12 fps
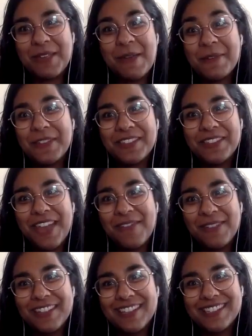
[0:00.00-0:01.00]
I'm only
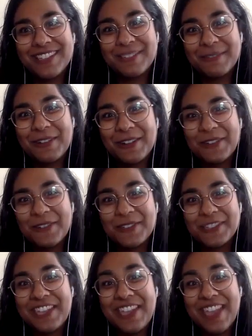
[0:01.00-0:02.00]
laughing because I was wondering if it was
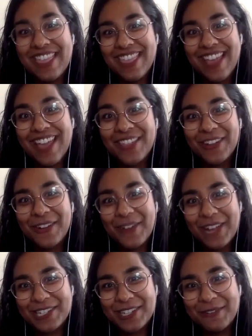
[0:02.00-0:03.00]
the other
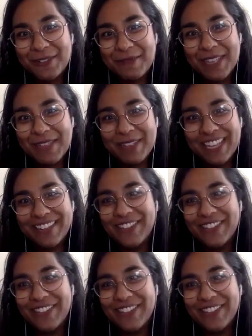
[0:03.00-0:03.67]
question from Mimi,